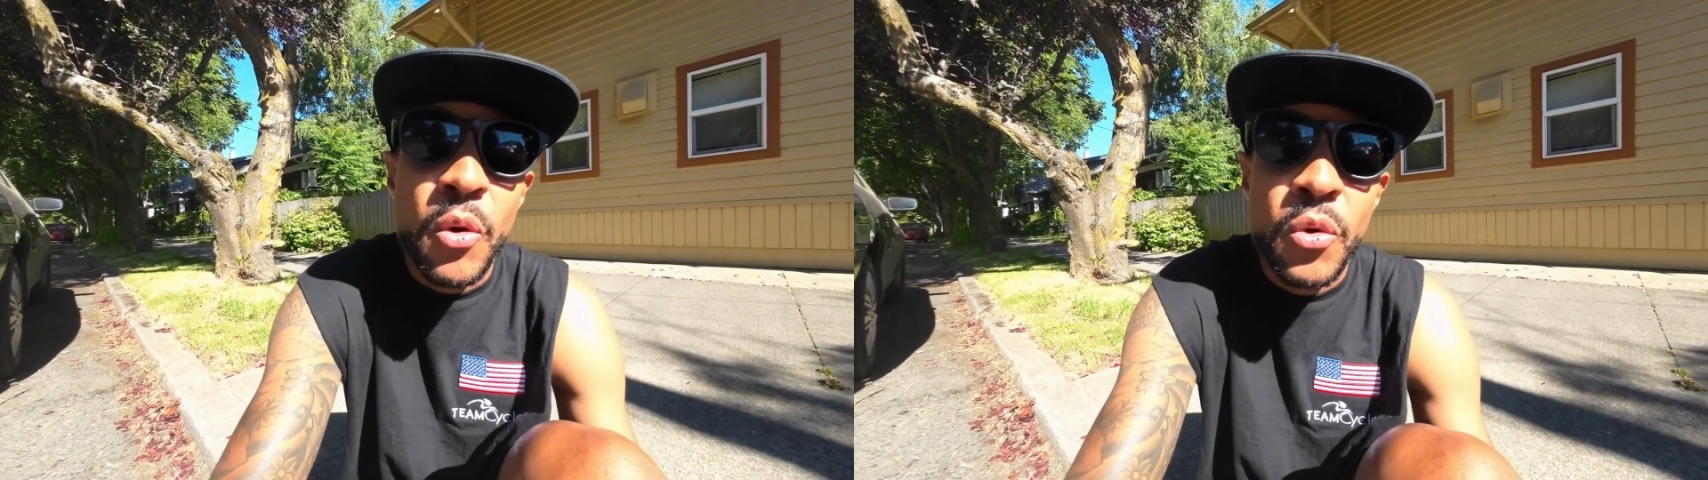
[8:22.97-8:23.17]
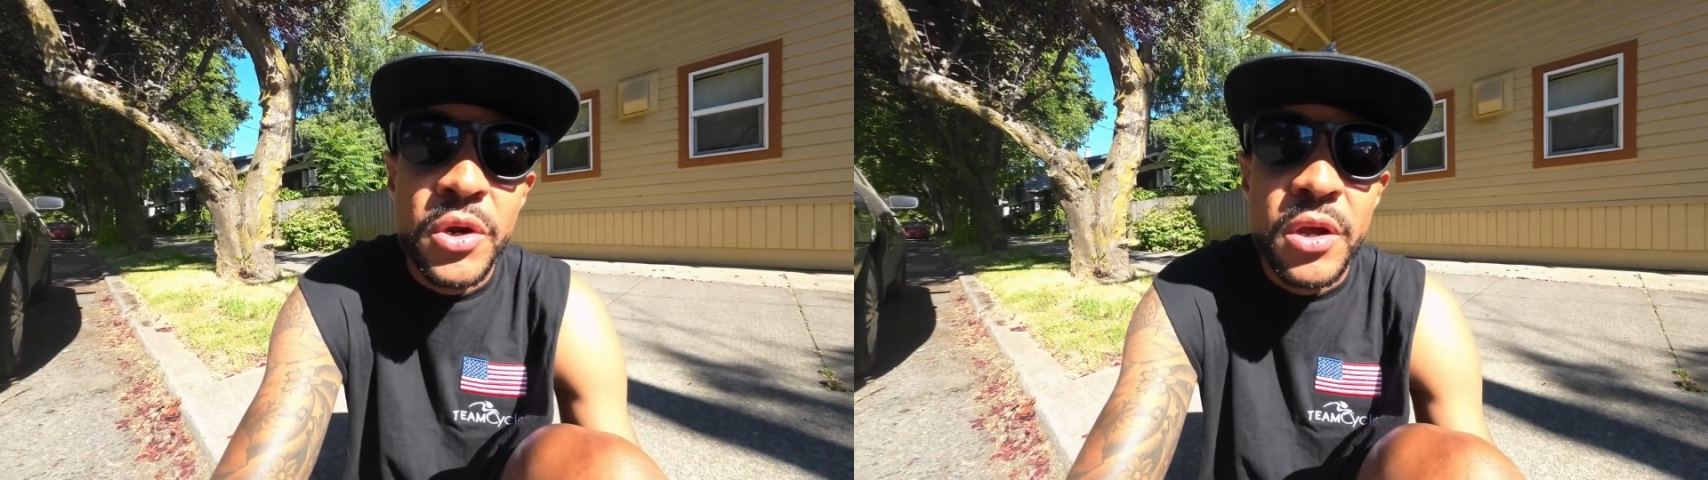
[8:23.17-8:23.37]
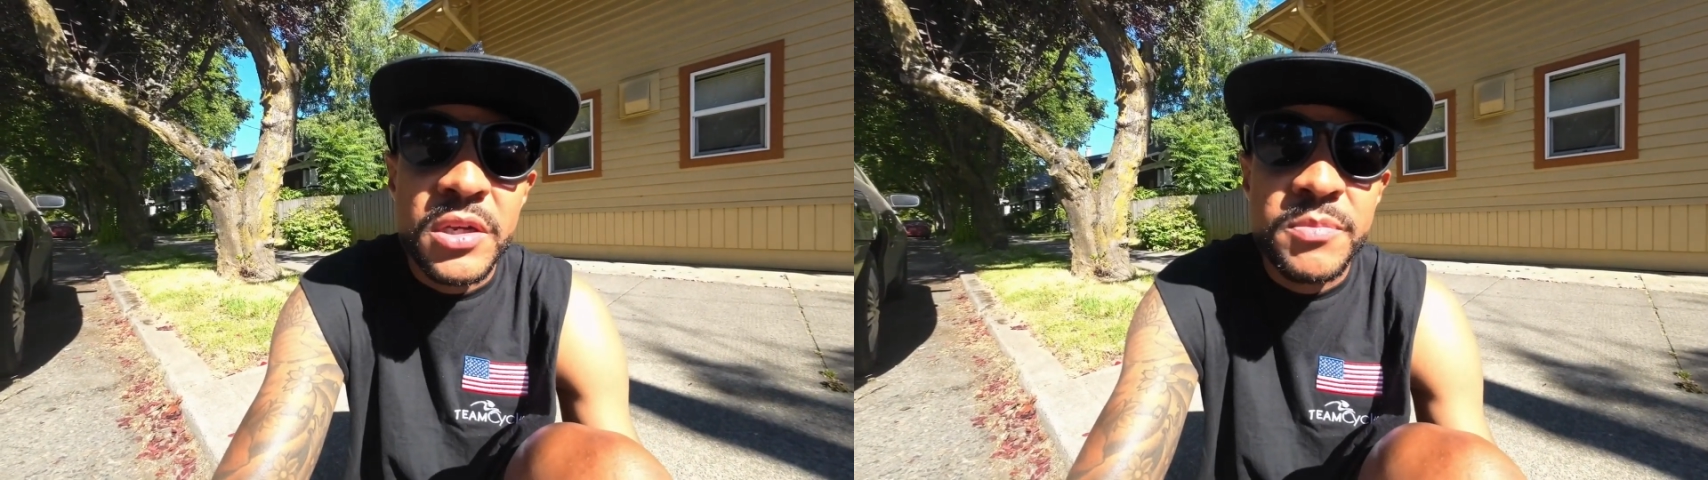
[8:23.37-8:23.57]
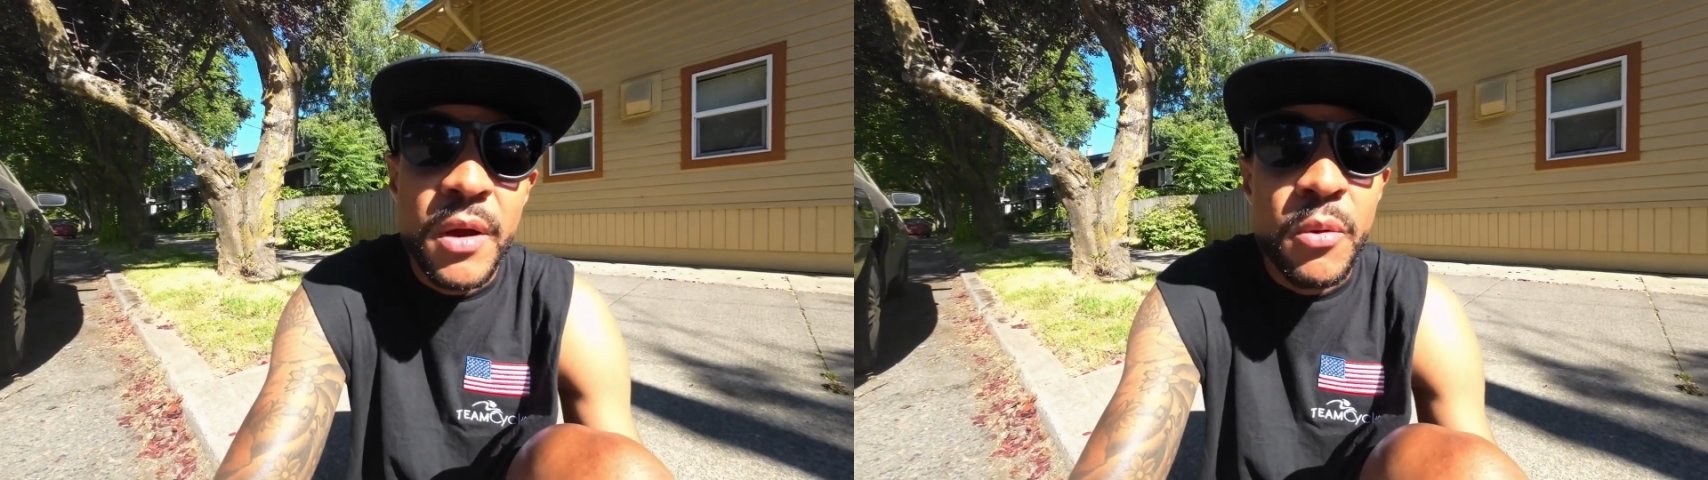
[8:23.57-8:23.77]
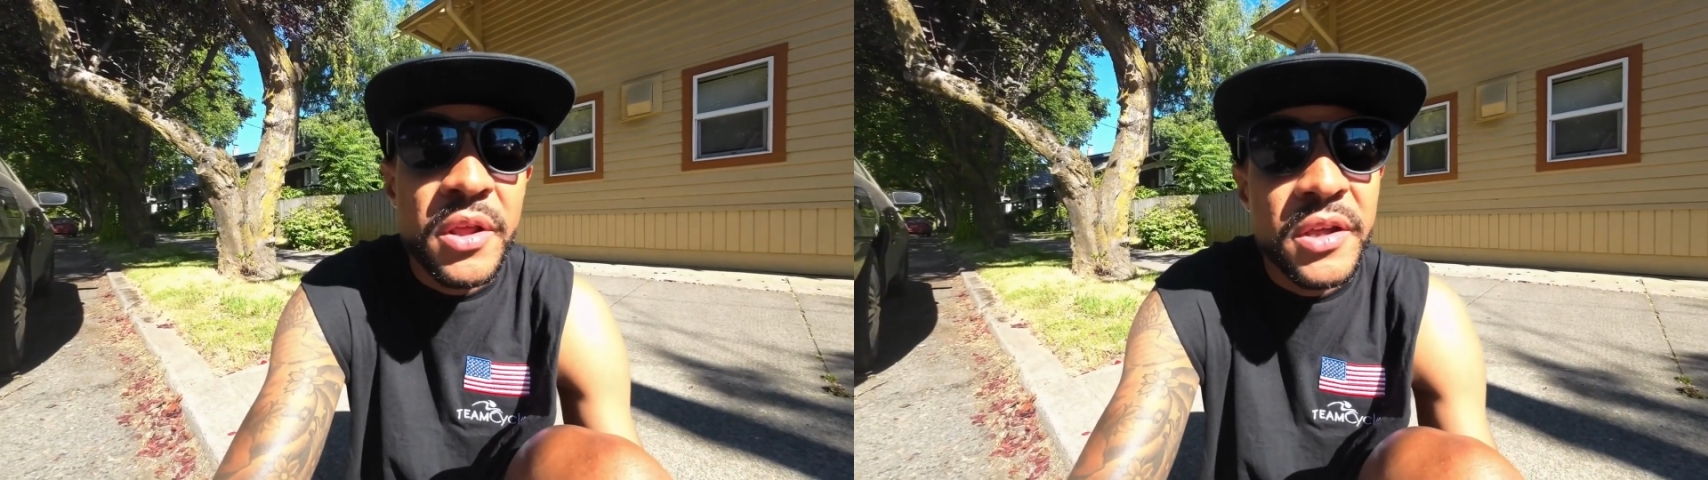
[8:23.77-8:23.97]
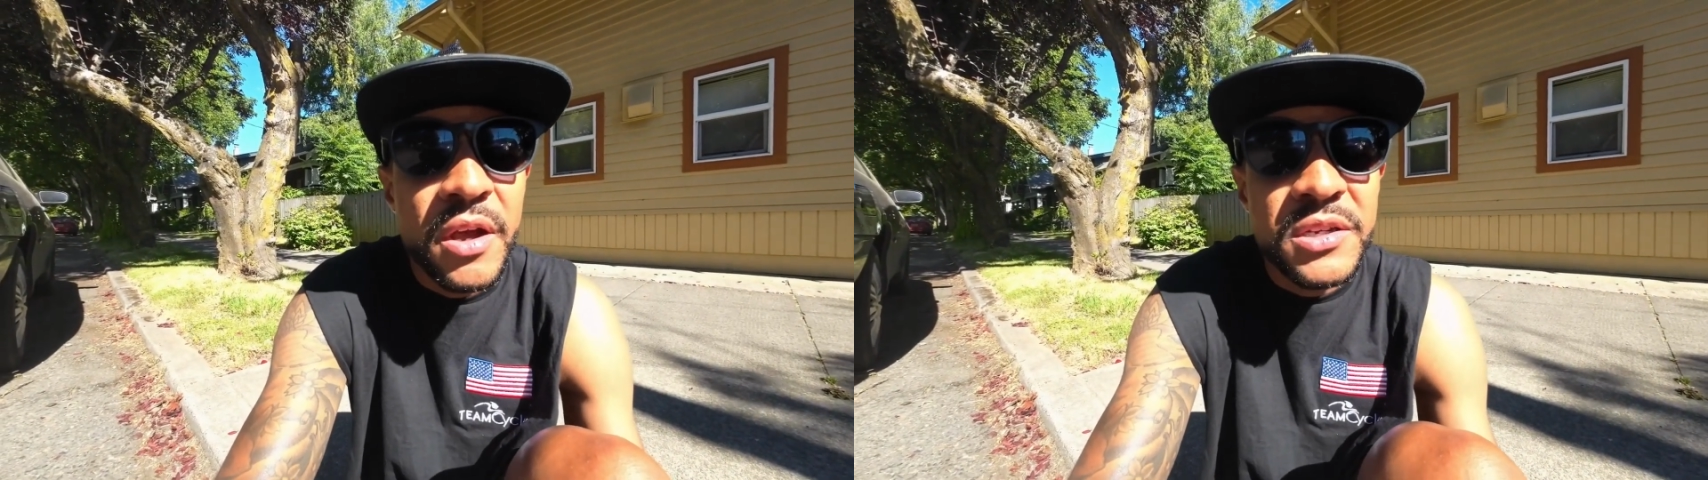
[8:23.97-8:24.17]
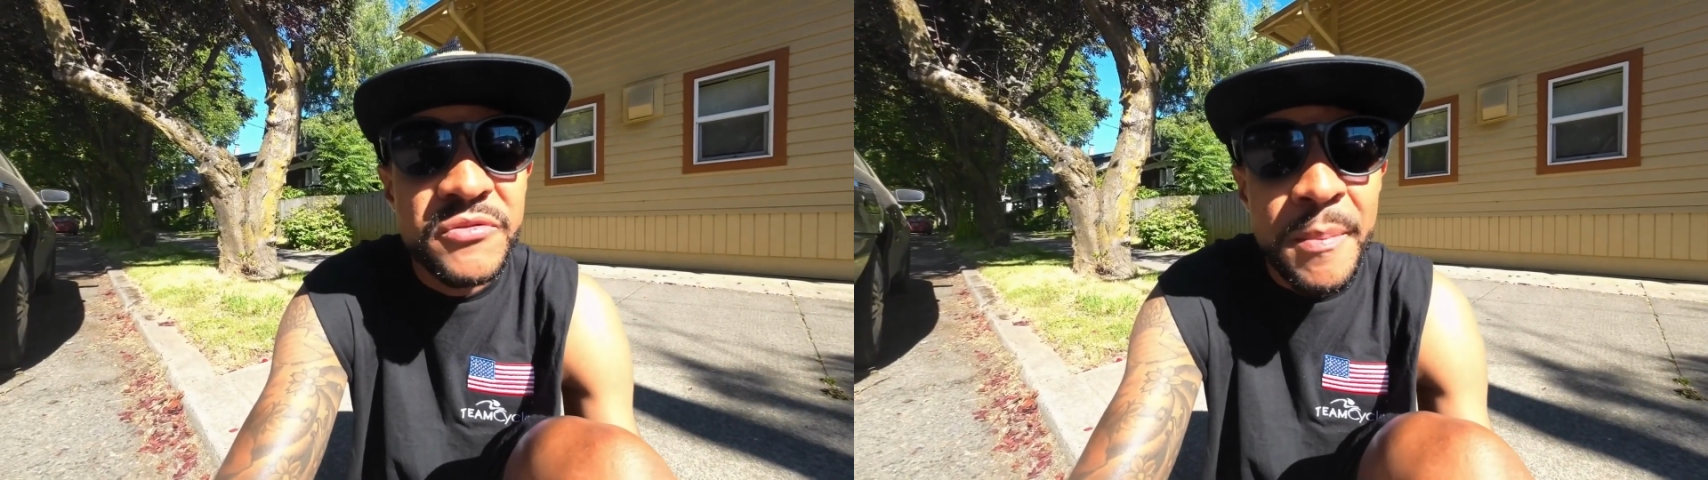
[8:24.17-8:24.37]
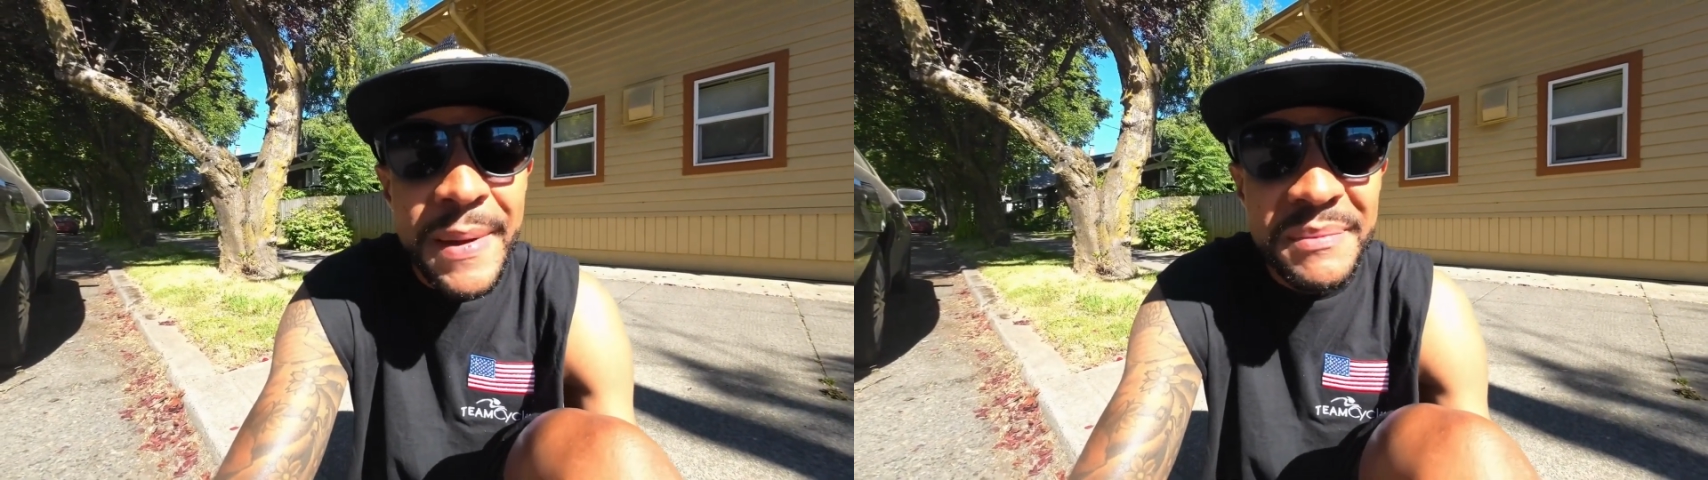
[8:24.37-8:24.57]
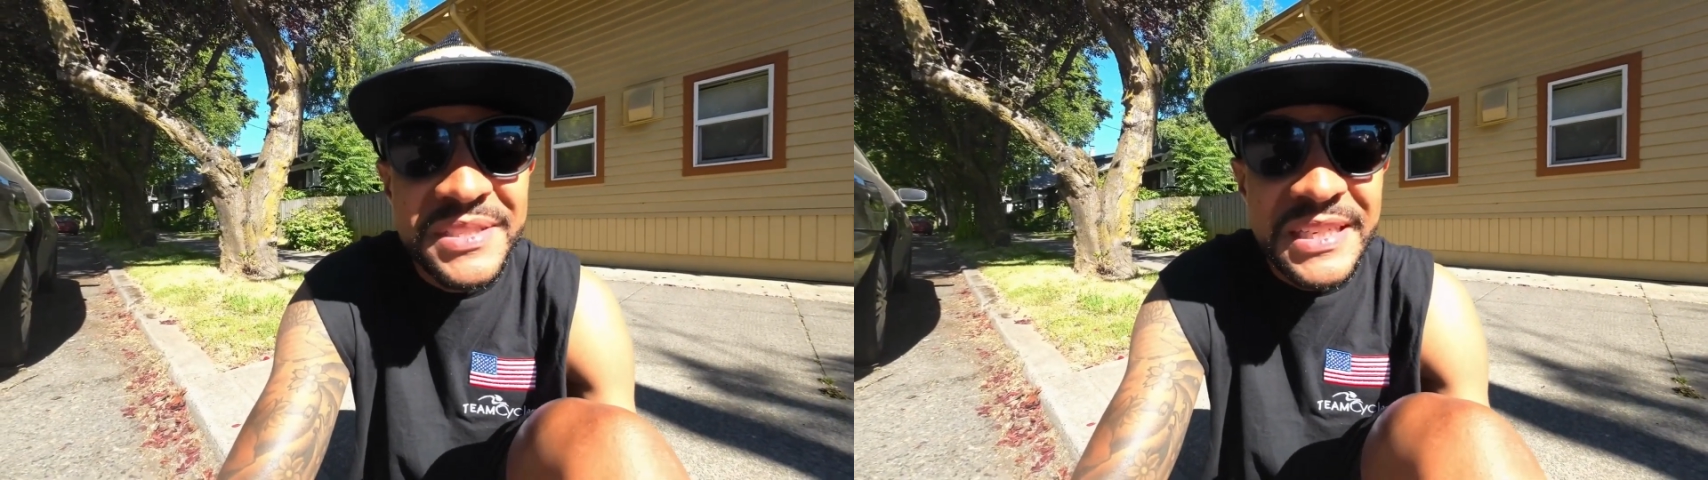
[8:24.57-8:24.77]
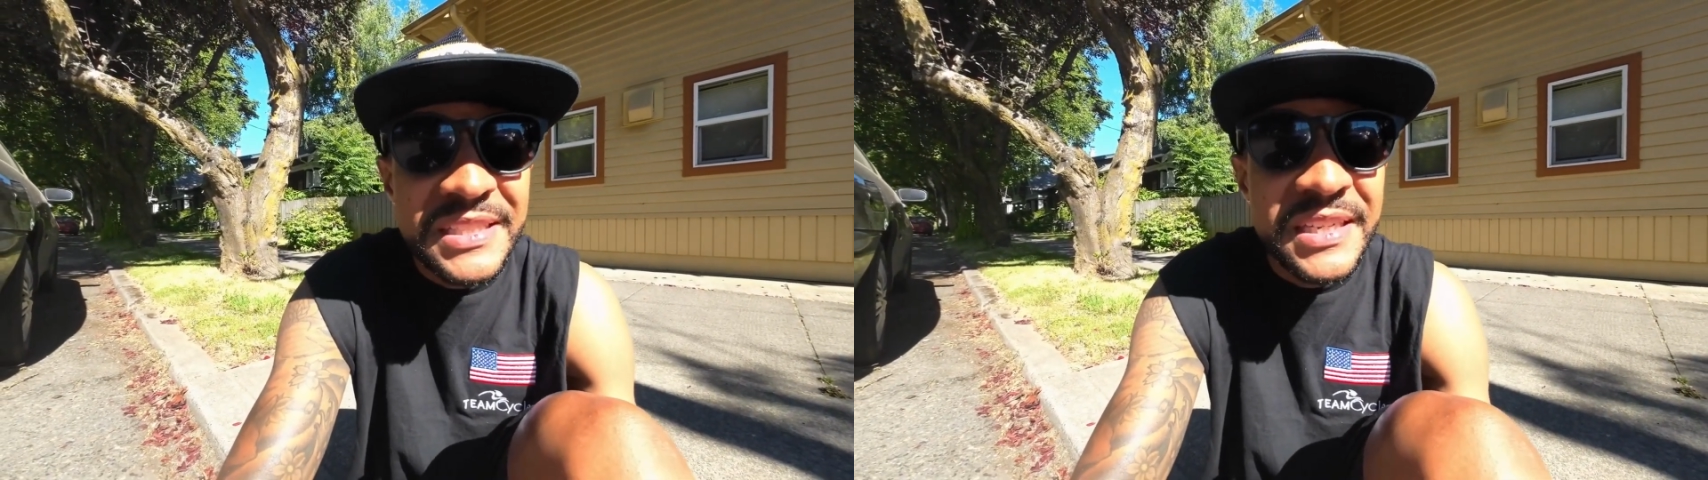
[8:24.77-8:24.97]
organised by one of the guys from
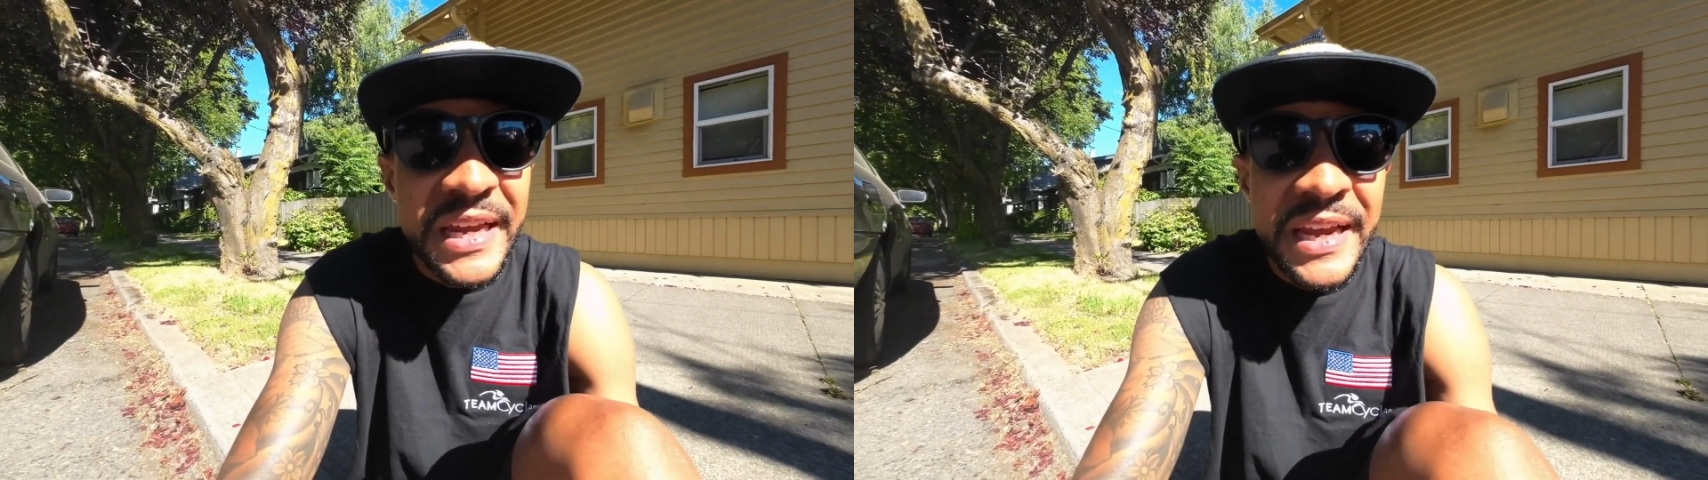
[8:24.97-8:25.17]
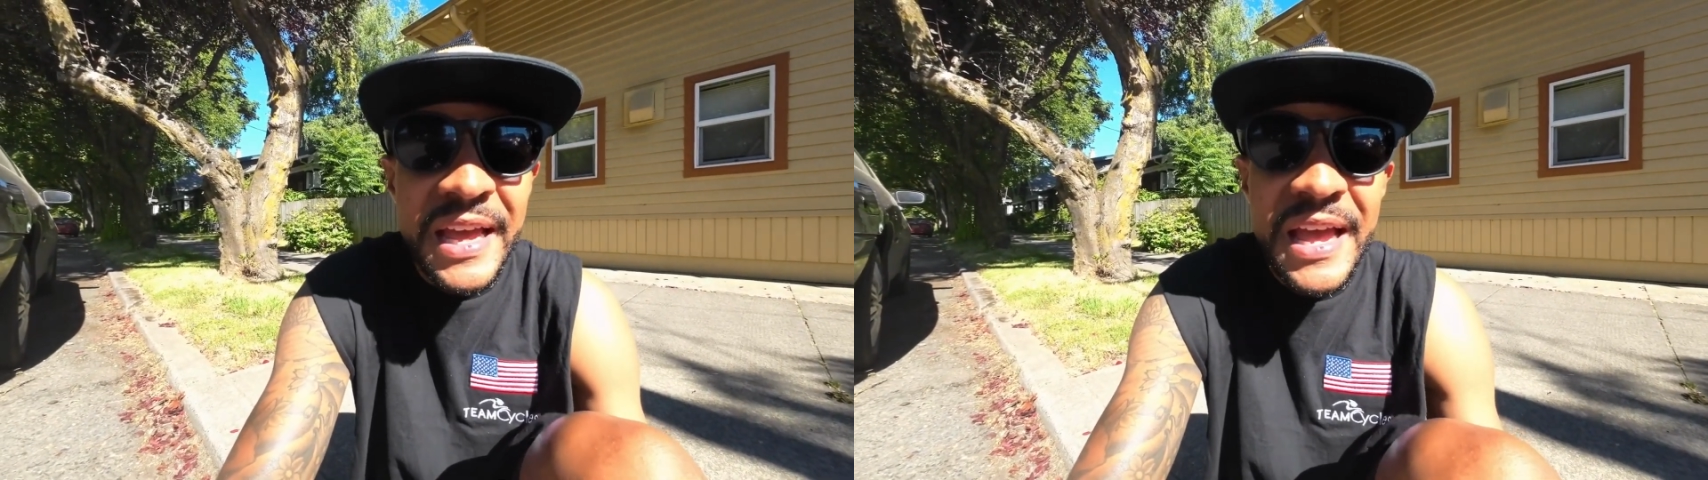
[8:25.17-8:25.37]
MapCC,